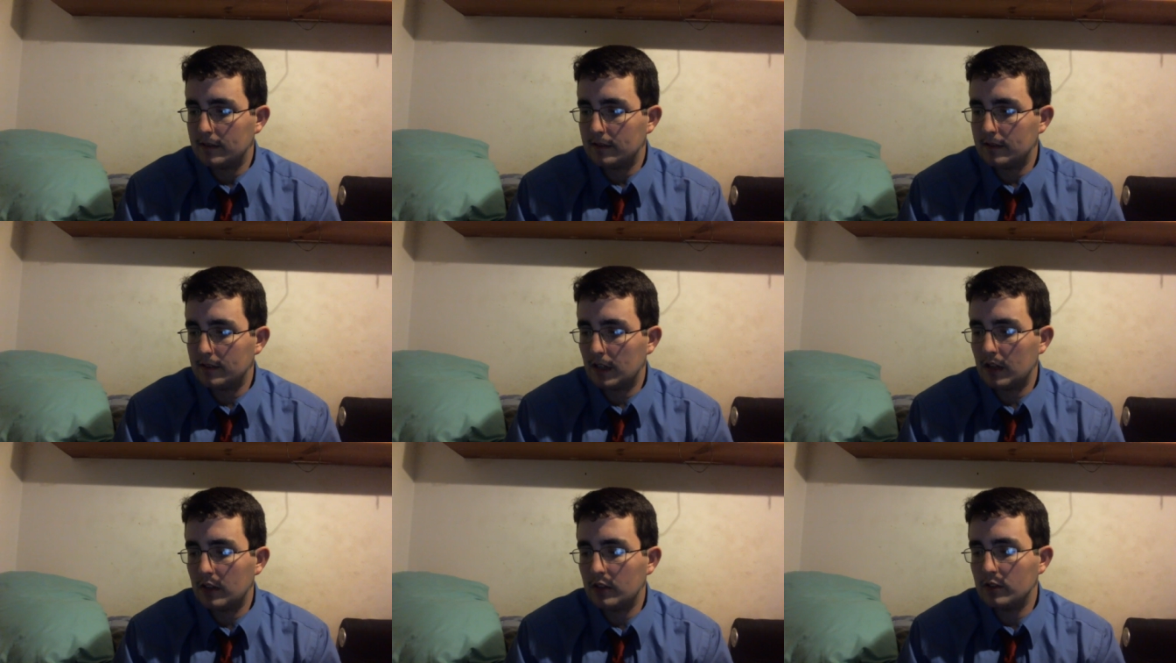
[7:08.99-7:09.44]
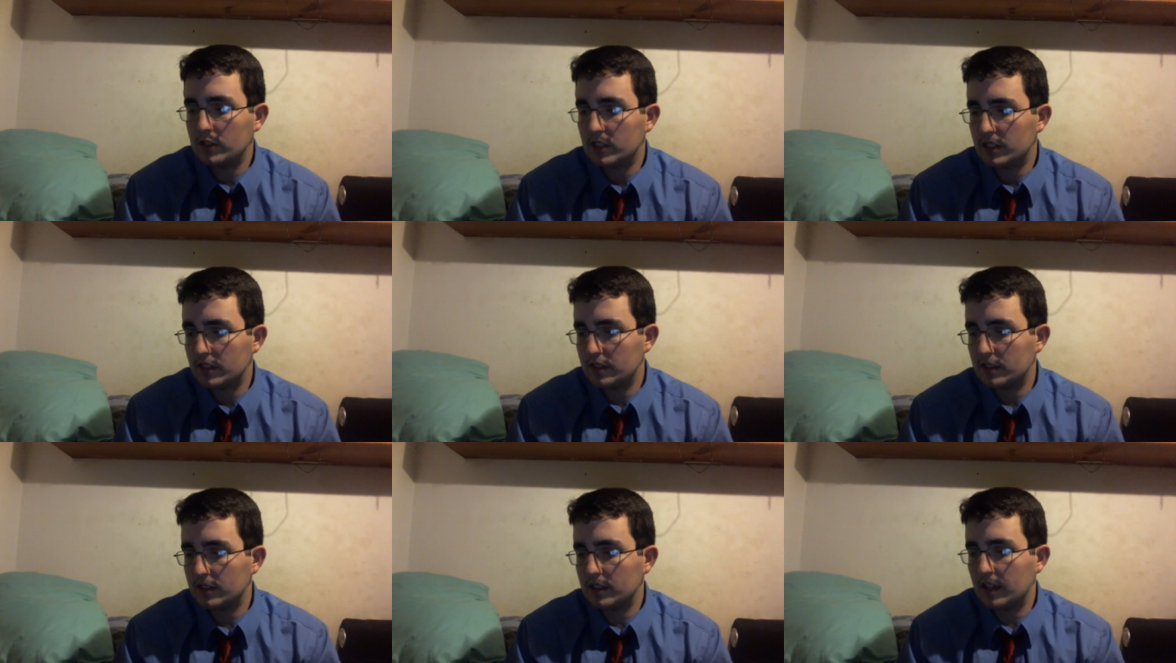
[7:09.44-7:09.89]
though
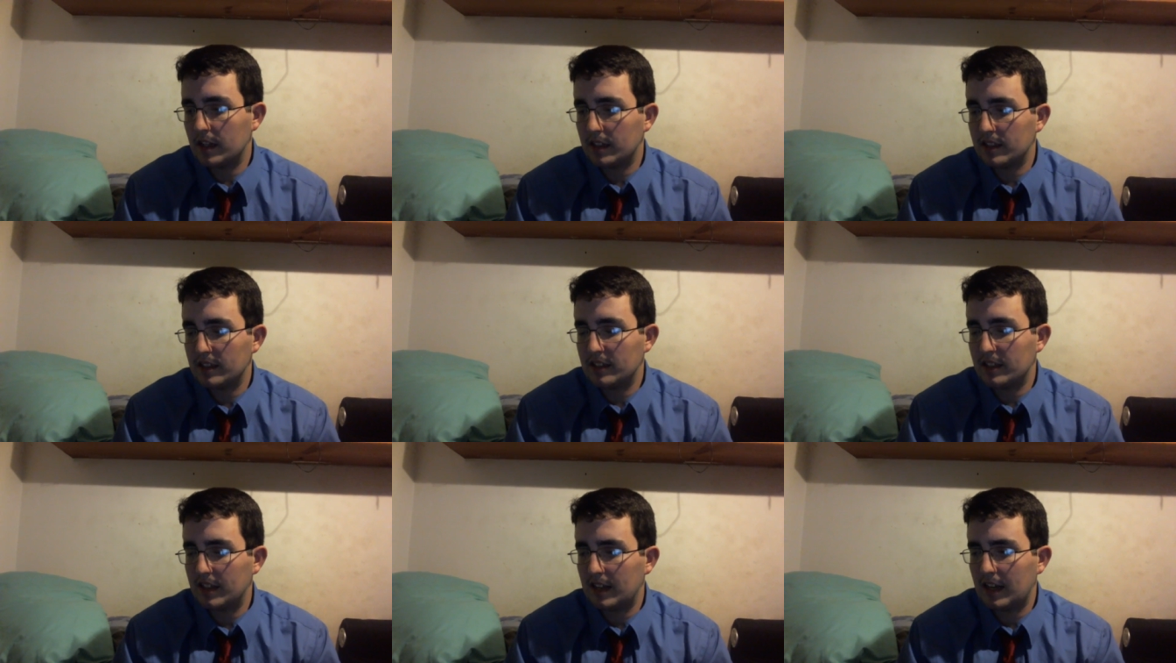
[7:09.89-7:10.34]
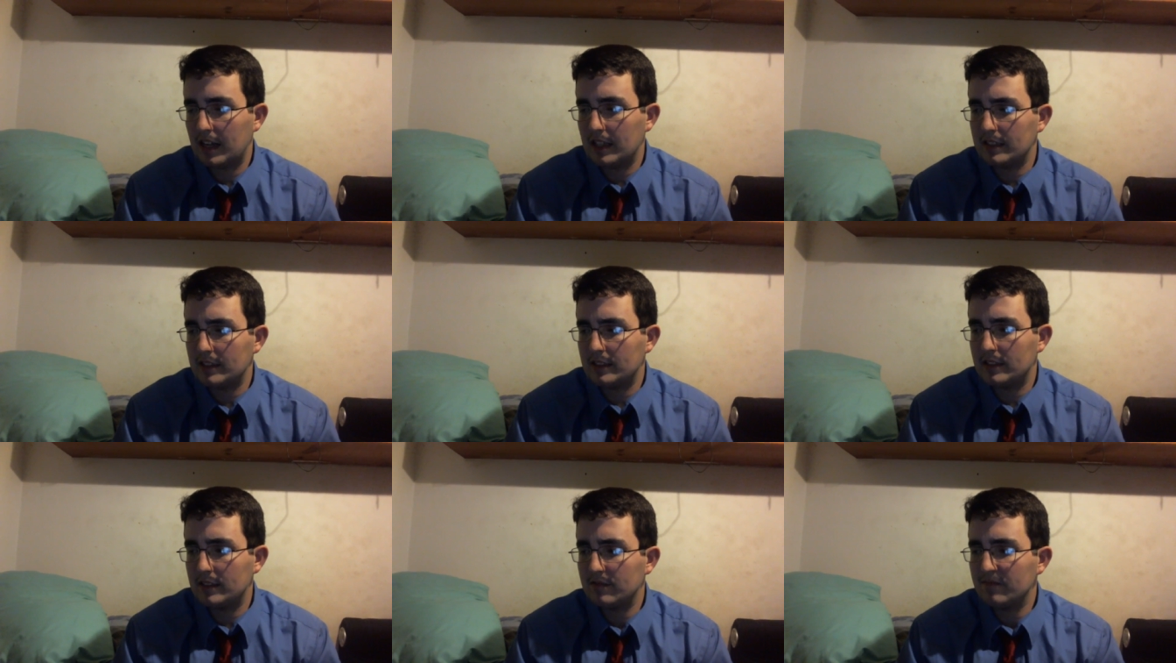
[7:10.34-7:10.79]
she said I,
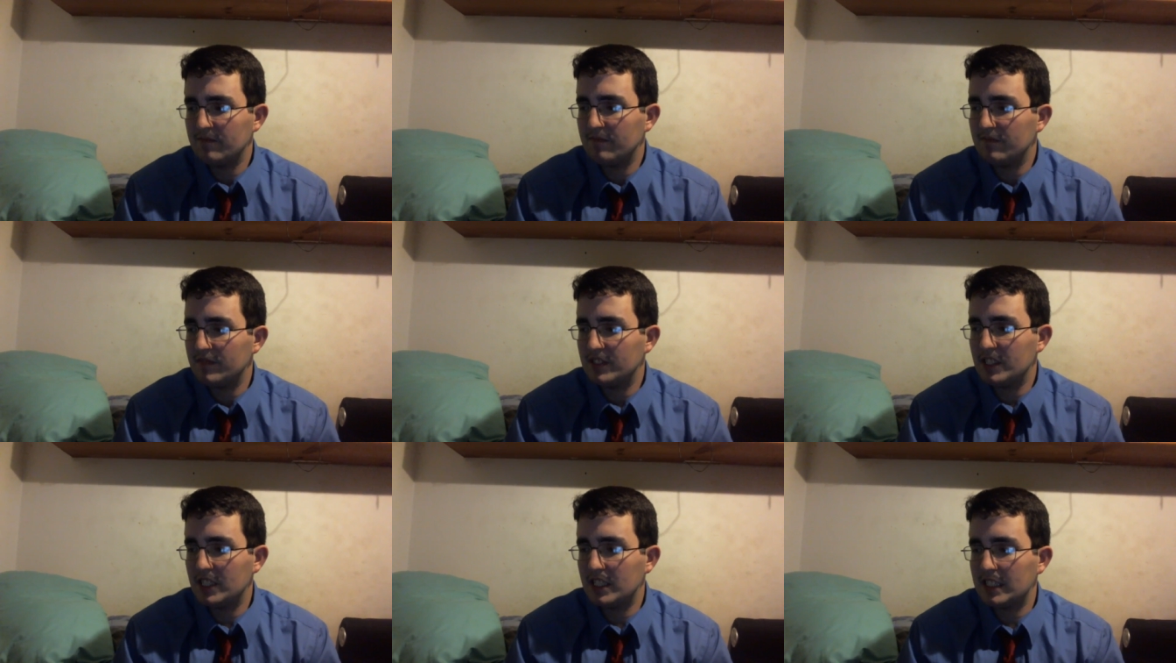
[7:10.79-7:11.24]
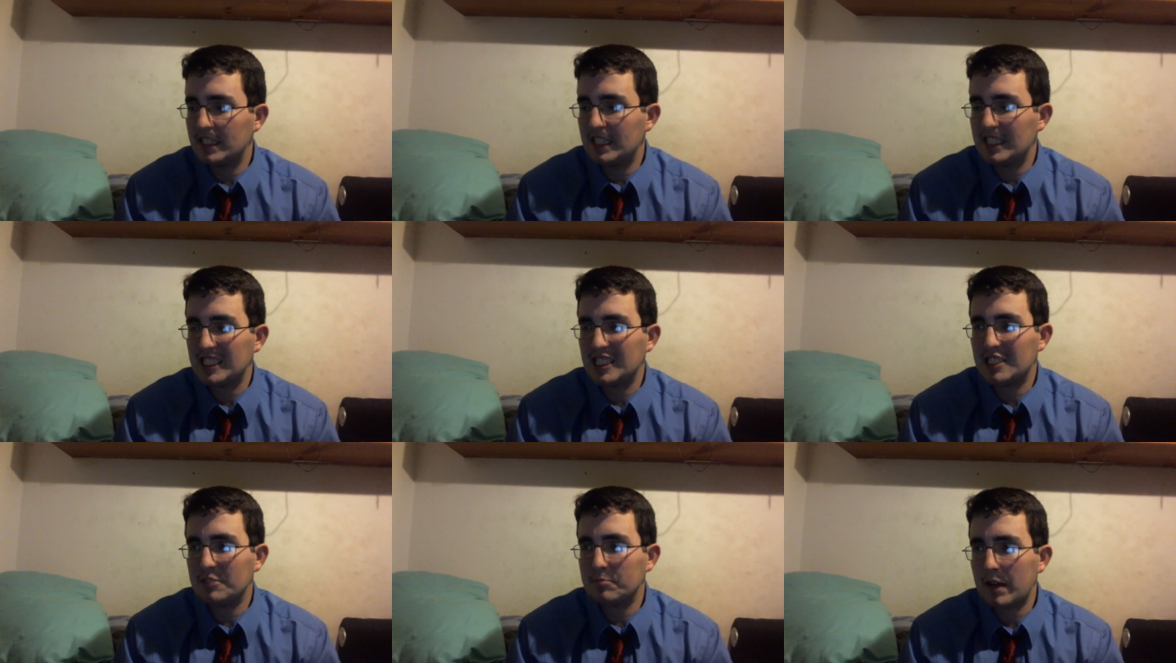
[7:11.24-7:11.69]
she didn't
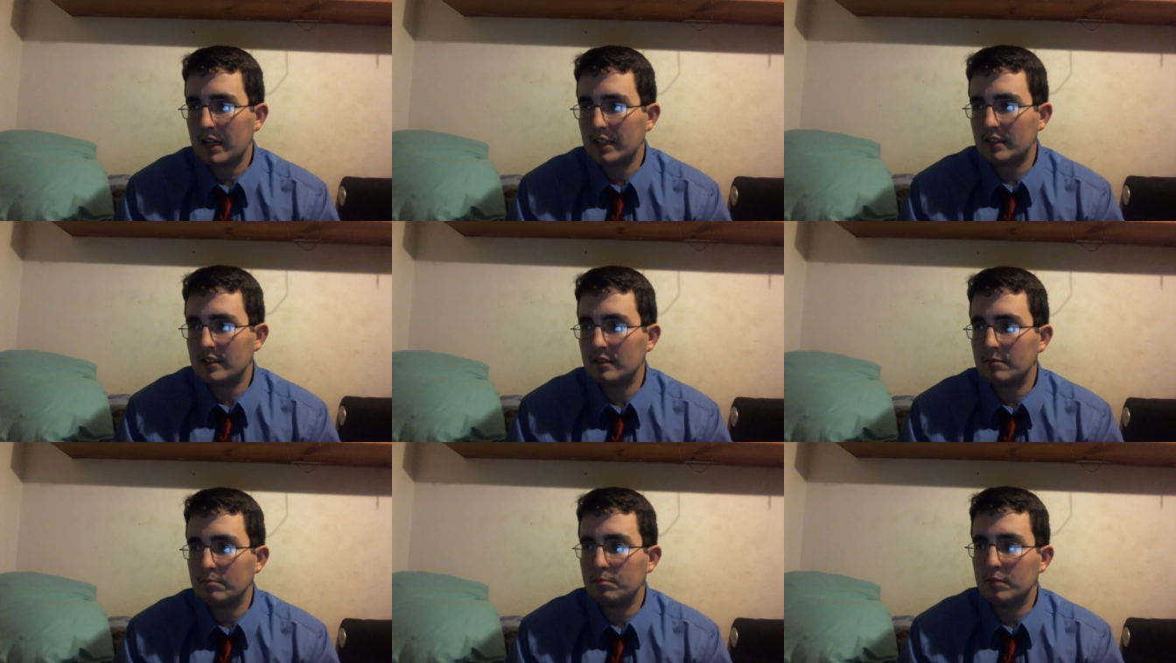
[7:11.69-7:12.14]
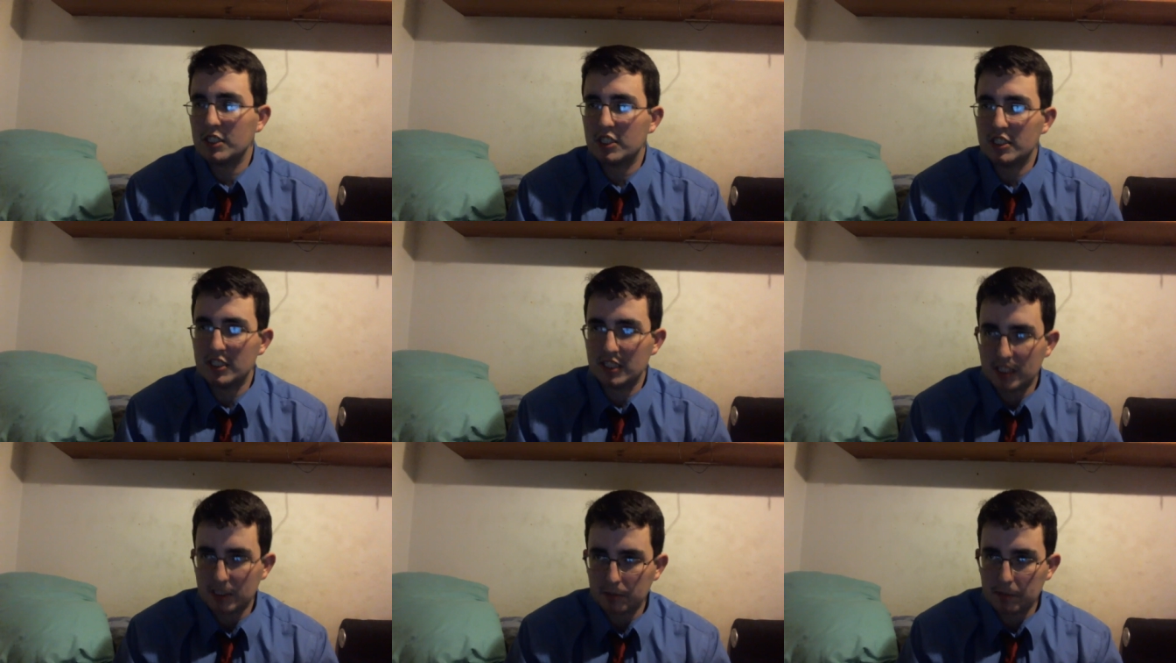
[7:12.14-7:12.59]
expect it, but she
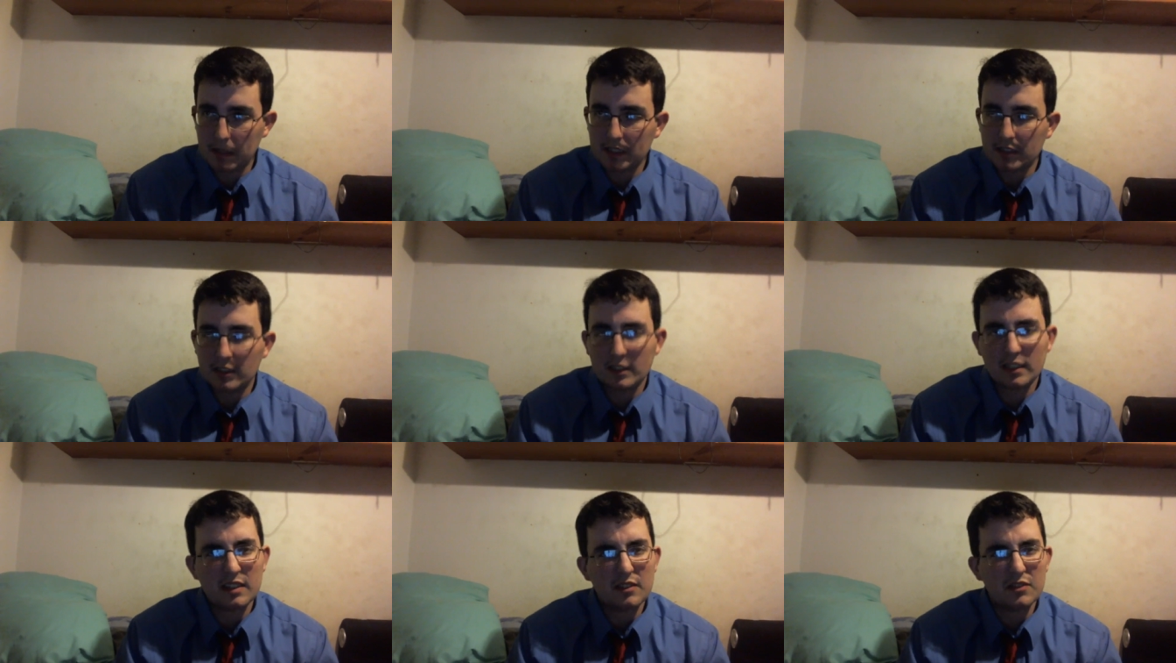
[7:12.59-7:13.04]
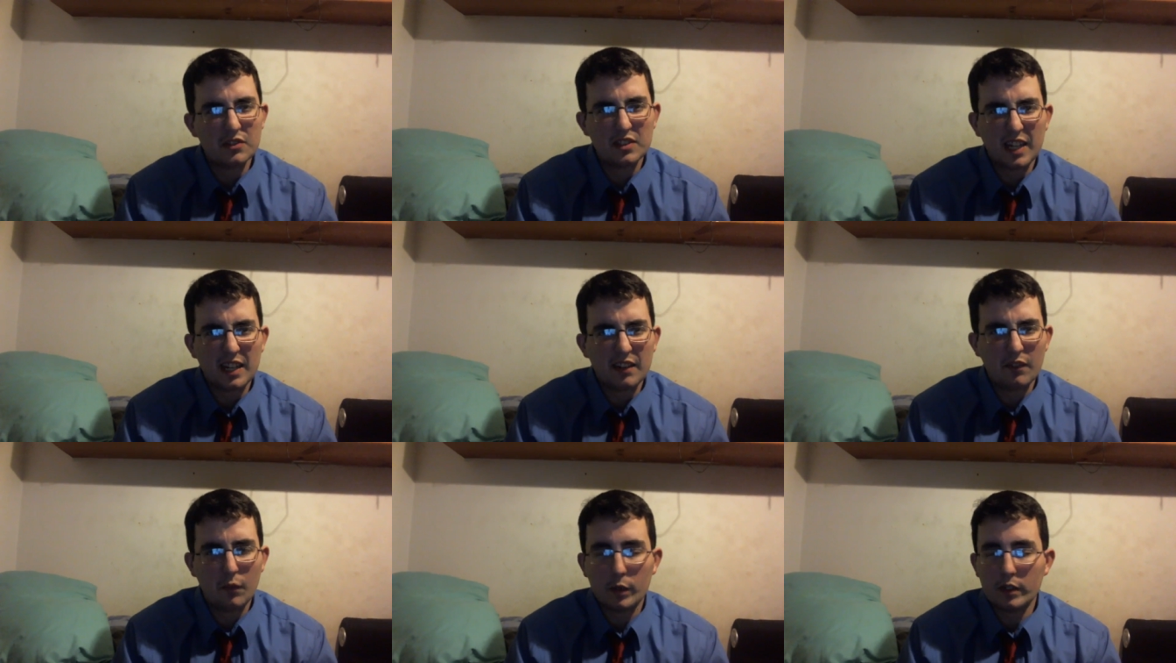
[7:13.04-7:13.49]
expected it. It was
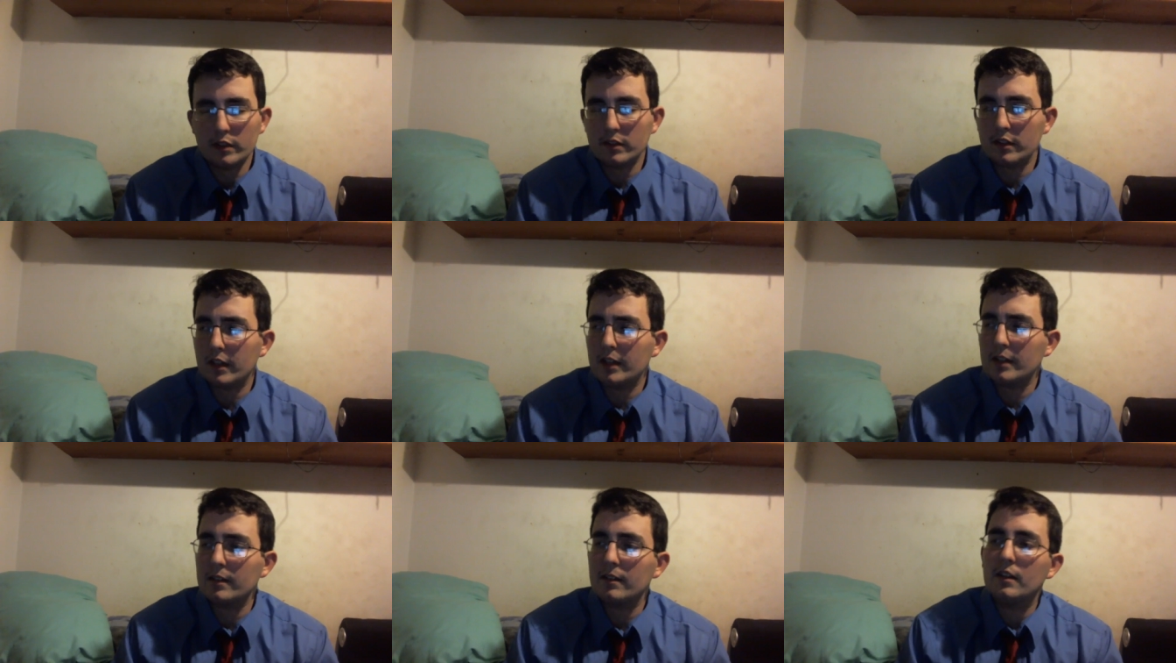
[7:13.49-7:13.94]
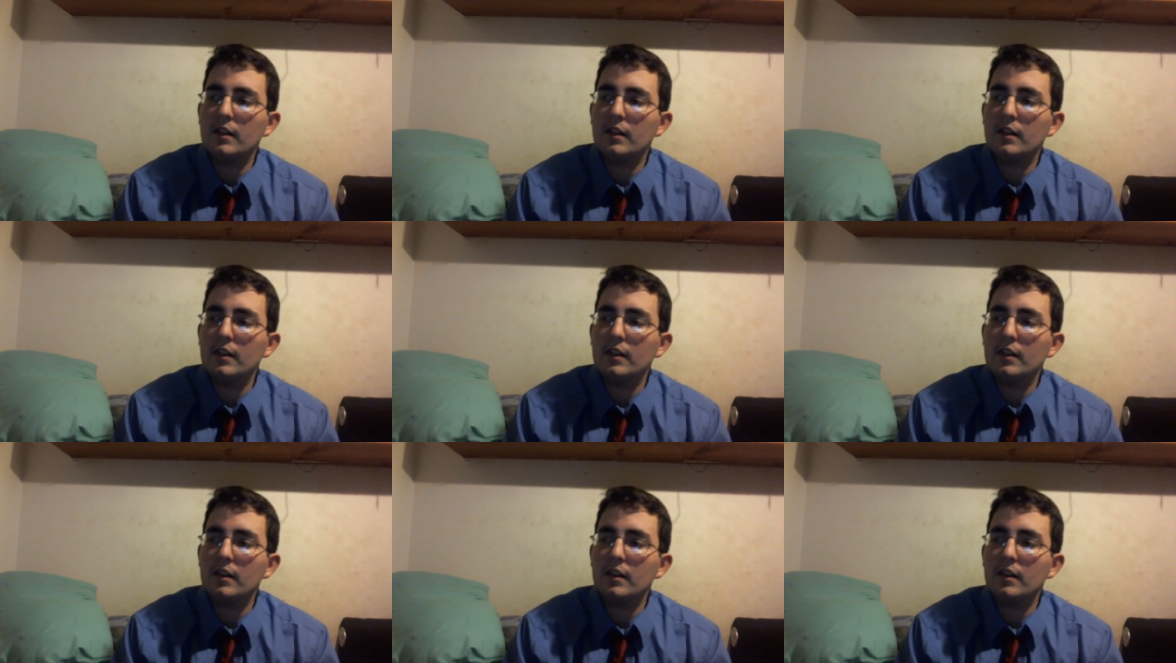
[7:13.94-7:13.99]
kind of a weird thing.